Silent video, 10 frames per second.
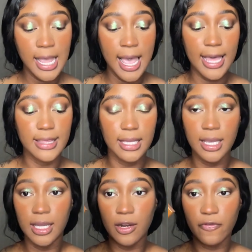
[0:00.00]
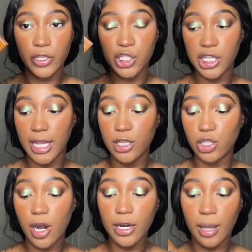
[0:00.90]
And then for the shade Dark,